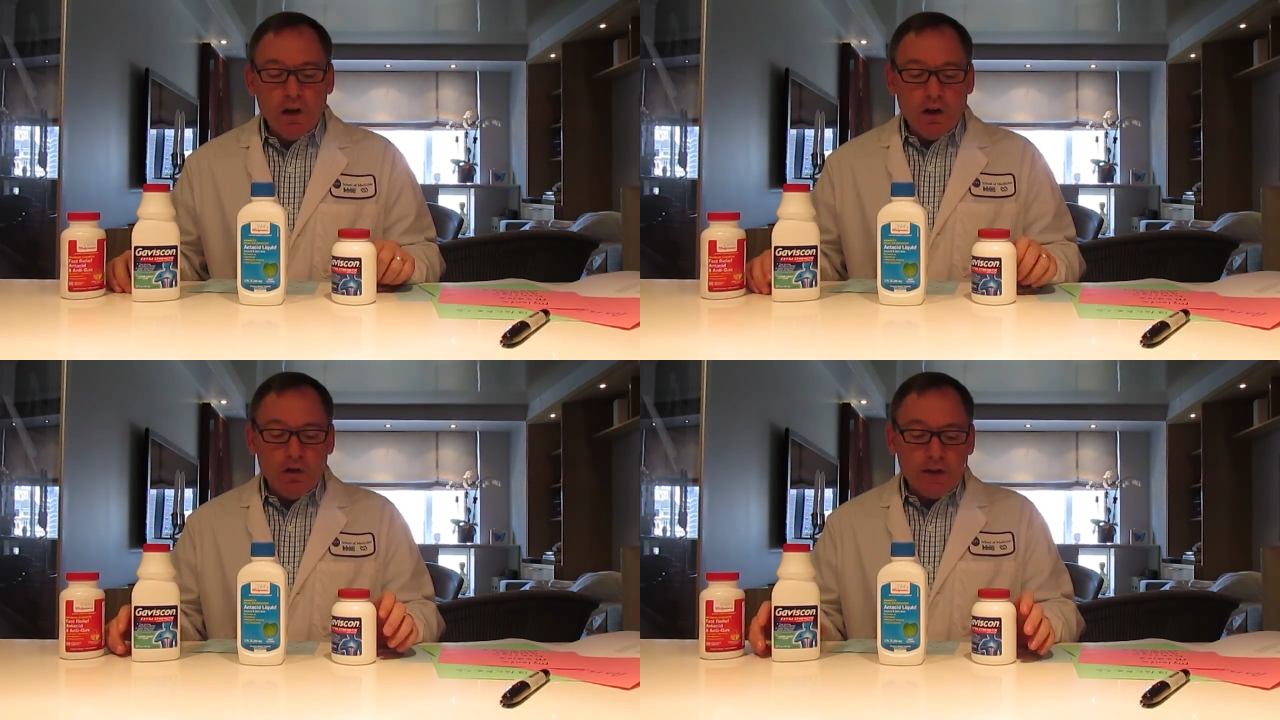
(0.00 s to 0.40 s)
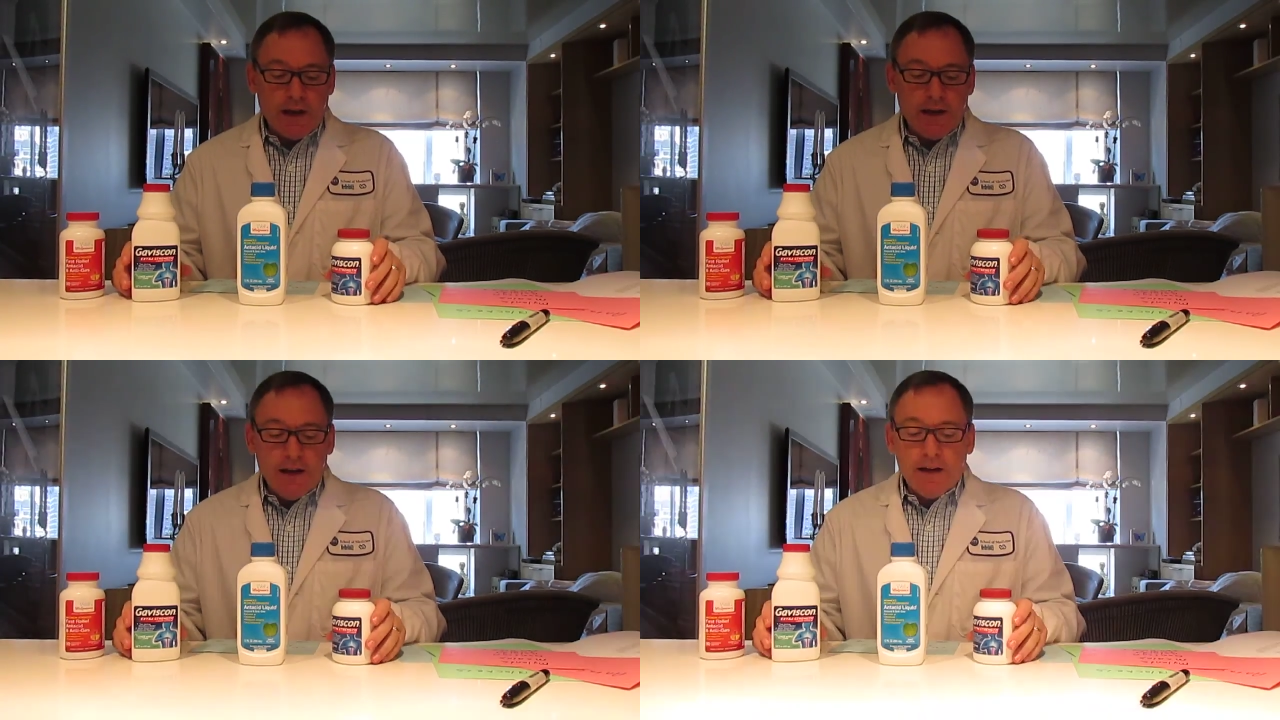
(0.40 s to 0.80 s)

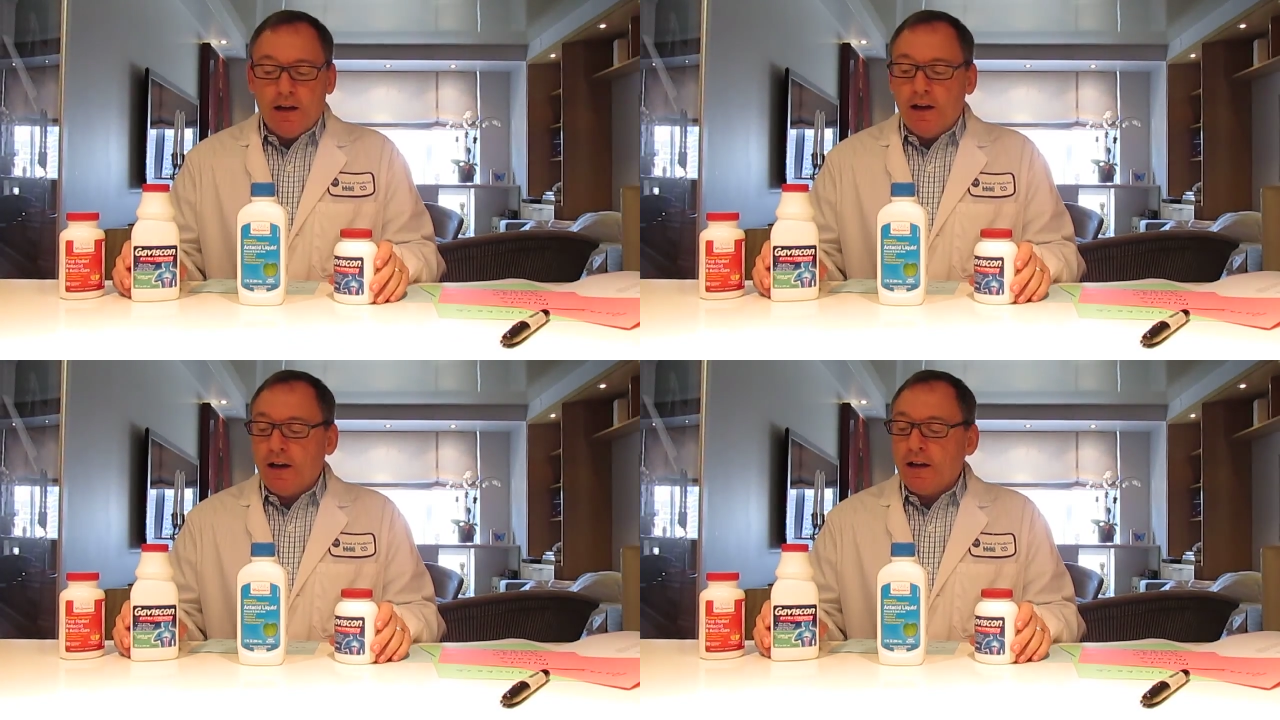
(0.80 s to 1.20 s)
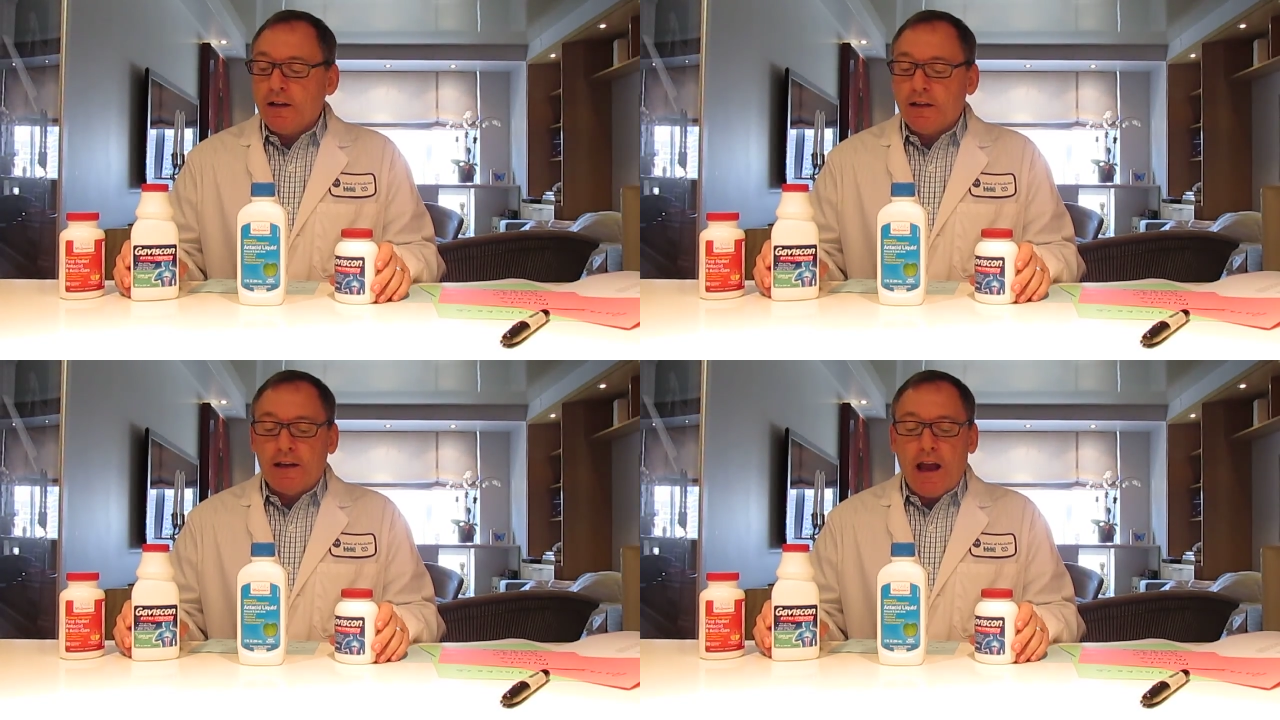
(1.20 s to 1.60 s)
Okay,
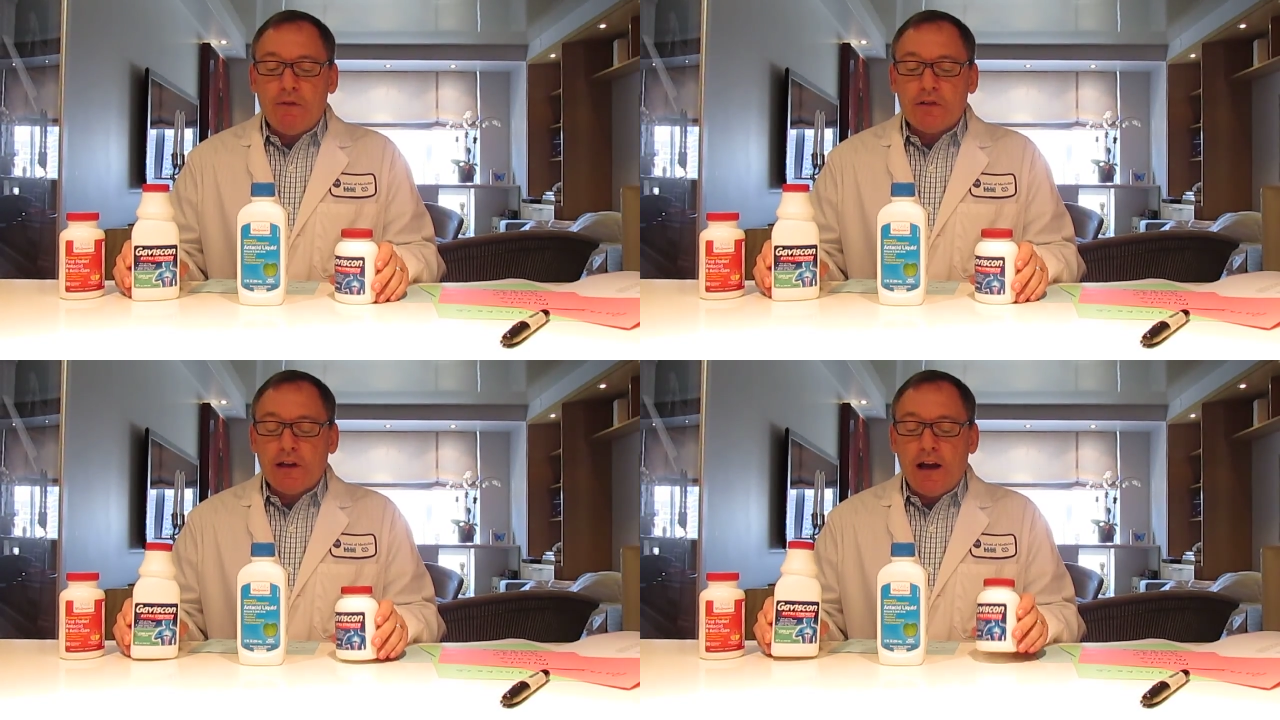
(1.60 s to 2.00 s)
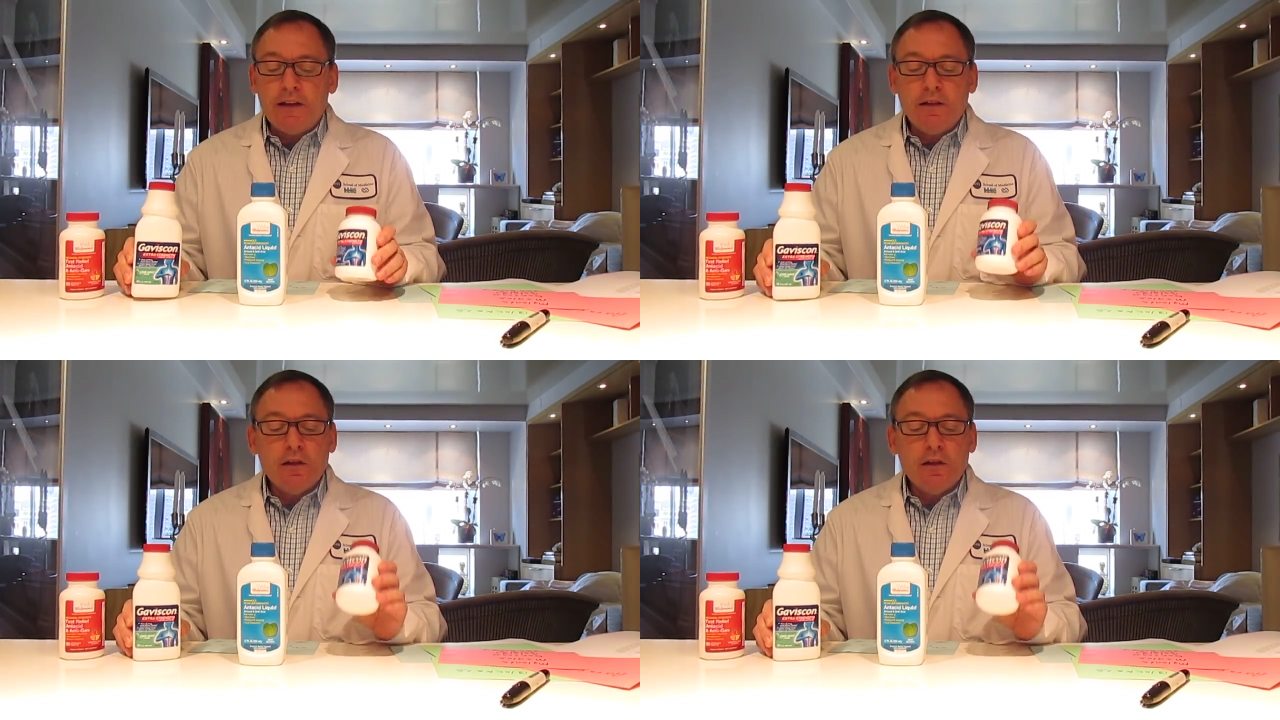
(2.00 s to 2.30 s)
Gaviscon,